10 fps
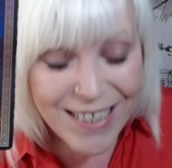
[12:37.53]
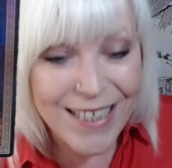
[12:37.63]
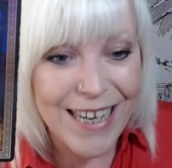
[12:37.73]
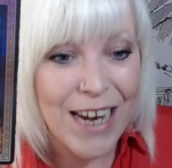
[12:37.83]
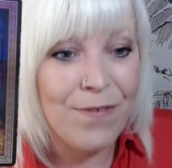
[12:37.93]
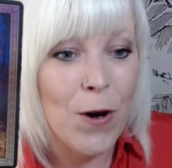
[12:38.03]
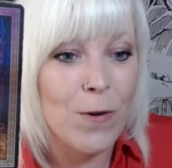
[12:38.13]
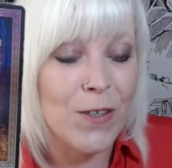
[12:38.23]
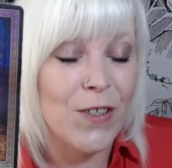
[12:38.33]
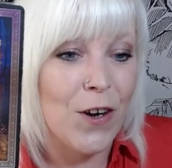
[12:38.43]
Stay
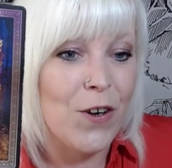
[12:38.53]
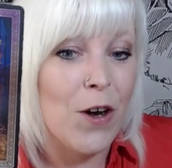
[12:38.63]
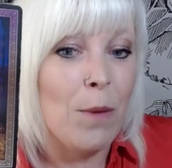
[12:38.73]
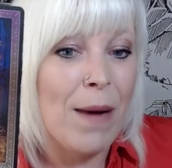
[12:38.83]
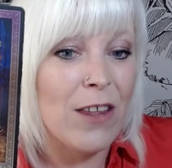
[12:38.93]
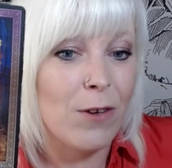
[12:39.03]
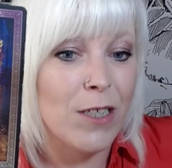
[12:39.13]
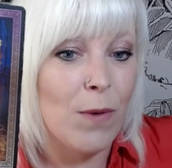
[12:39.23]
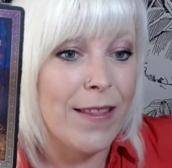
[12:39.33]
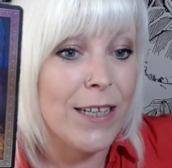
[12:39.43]
focused on your path,
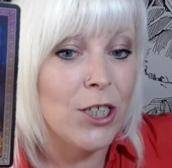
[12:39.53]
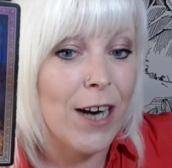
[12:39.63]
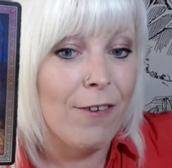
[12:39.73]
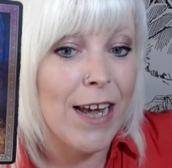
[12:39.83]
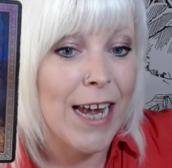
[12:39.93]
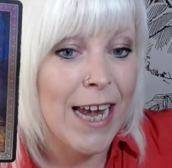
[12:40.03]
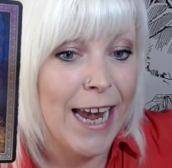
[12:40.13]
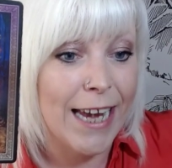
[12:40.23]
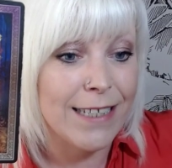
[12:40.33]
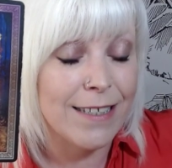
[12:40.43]
because when this chariot
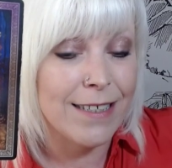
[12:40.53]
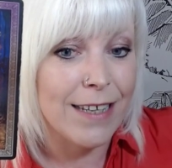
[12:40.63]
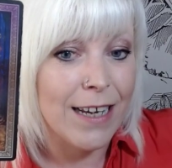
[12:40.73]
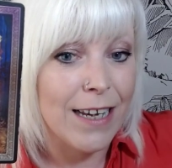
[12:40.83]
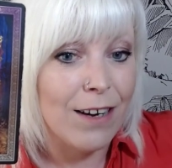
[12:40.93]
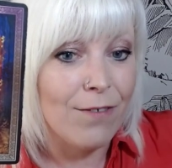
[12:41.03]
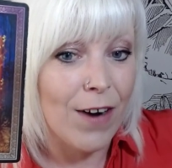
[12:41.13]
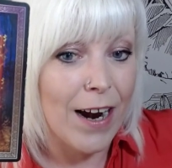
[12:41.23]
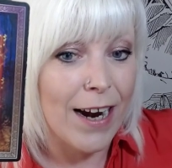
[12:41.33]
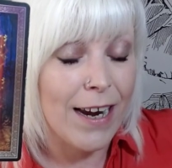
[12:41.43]
hits,
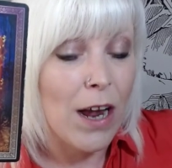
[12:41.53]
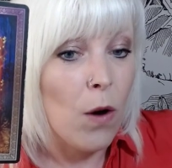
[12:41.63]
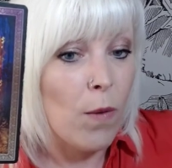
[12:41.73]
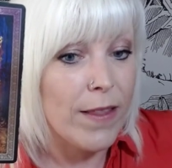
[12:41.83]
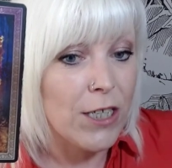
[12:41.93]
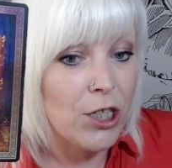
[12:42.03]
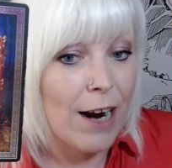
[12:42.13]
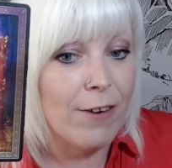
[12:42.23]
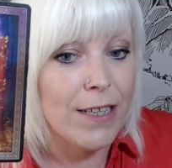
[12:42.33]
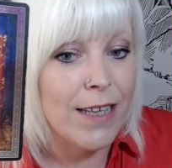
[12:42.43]
right, when this
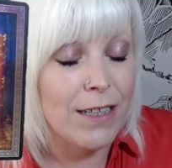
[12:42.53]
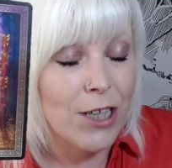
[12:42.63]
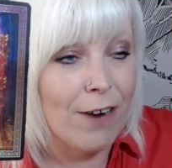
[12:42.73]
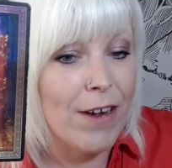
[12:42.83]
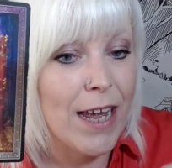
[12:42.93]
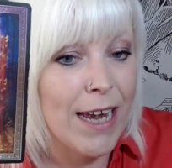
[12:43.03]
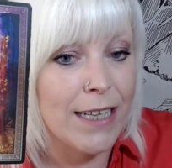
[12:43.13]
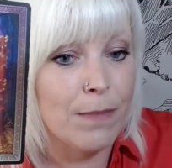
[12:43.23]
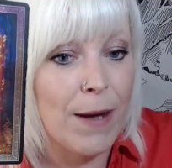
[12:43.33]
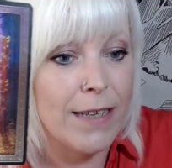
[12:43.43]
chariot
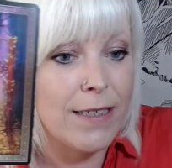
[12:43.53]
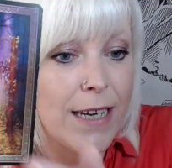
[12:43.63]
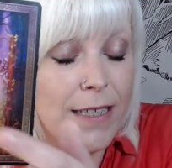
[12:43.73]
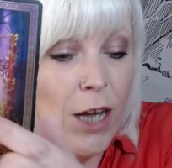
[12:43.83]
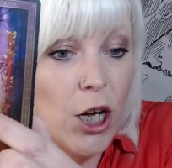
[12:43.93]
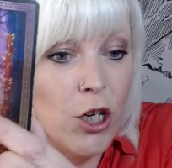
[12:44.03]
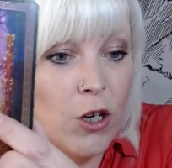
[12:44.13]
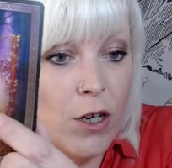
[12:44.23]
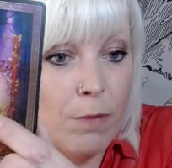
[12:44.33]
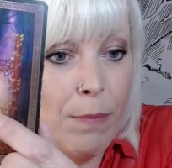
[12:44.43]
hits, Pisces,
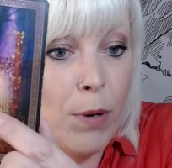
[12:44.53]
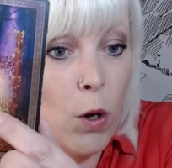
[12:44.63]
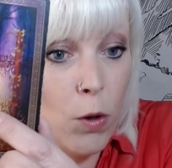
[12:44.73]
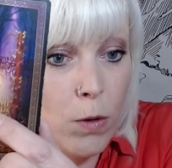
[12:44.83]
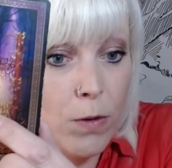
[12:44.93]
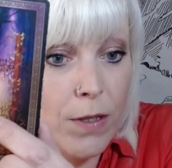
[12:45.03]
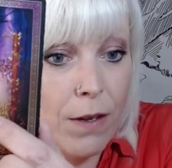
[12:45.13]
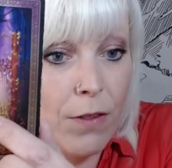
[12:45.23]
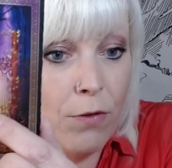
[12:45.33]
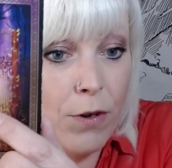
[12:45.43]
you're going to be pulled
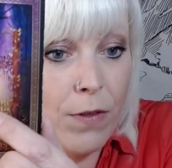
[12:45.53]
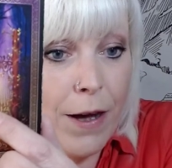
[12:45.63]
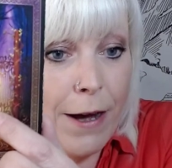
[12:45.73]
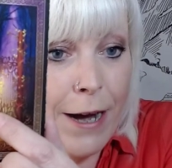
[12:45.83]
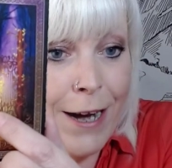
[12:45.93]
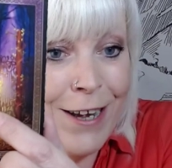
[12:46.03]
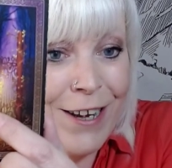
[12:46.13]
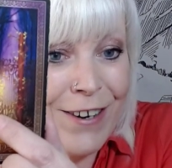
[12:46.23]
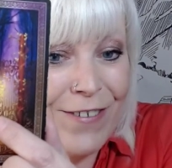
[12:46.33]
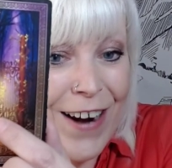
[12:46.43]
through there,
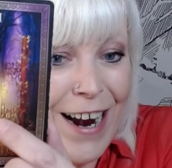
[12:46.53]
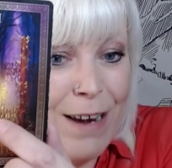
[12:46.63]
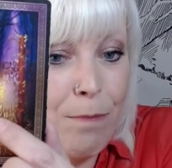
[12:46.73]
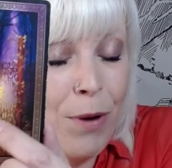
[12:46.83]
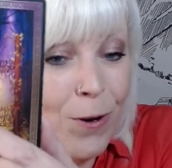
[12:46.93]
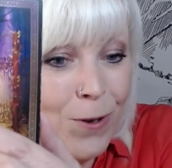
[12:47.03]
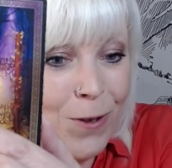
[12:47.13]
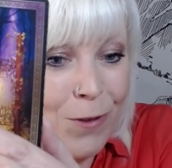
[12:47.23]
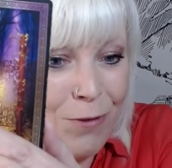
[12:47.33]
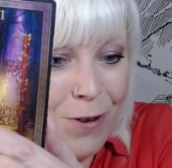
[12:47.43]
right?
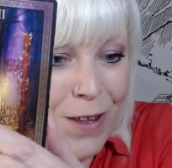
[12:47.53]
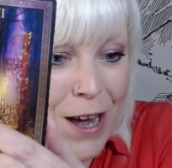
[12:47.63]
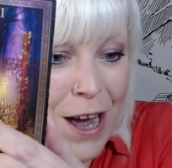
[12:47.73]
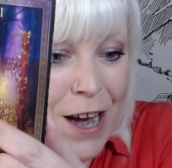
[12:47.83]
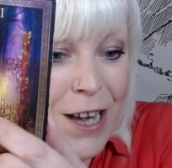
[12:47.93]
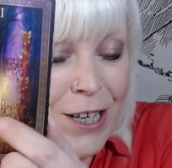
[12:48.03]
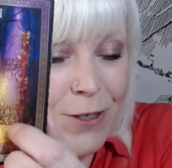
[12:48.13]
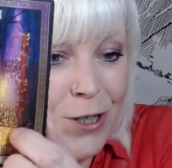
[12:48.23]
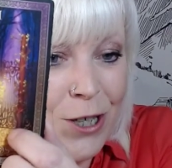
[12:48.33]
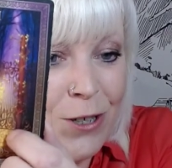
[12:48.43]
Pulled through there.
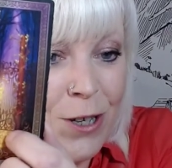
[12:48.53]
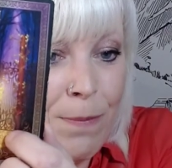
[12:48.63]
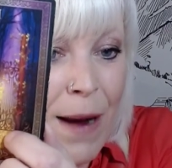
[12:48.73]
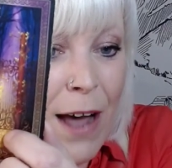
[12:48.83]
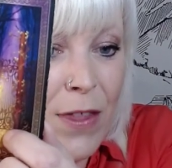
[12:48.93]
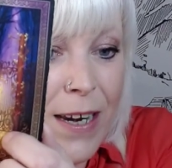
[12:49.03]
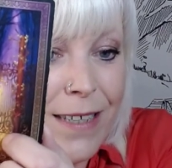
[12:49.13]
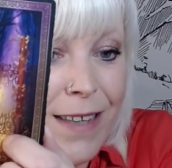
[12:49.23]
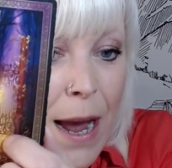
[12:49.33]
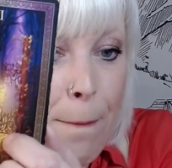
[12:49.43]
You'll choose your path and
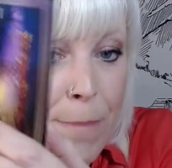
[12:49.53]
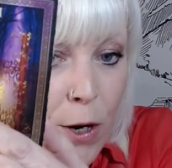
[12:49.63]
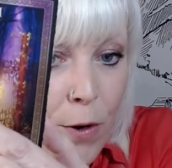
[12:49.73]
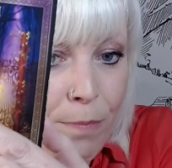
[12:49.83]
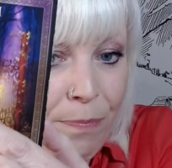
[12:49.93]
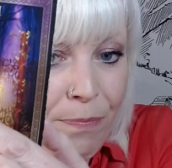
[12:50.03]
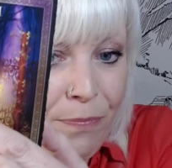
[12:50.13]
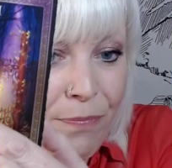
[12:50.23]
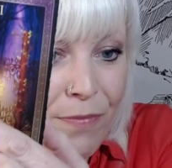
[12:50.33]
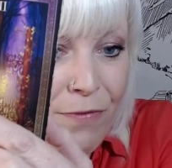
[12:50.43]
it's like, boom,
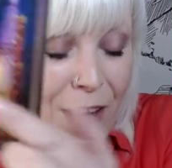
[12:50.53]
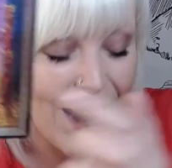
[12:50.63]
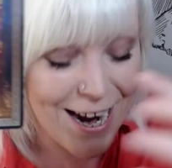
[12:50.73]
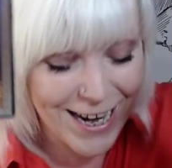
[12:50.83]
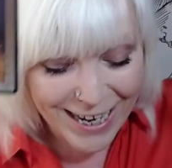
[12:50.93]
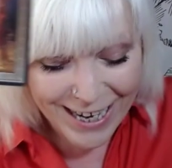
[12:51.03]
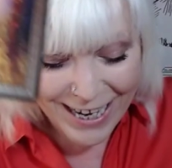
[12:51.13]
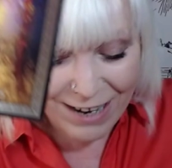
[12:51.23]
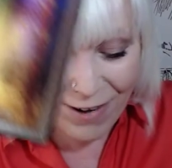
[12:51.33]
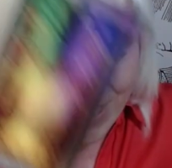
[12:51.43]
right?
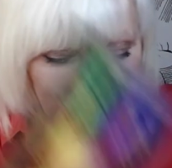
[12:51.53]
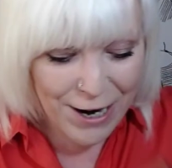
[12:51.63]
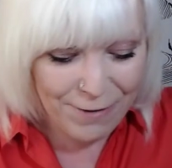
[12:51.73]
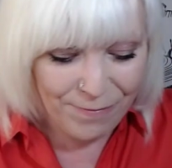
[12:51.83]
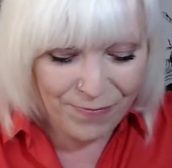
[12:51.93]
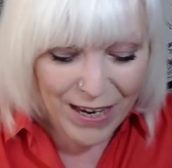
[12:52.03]
Here I go.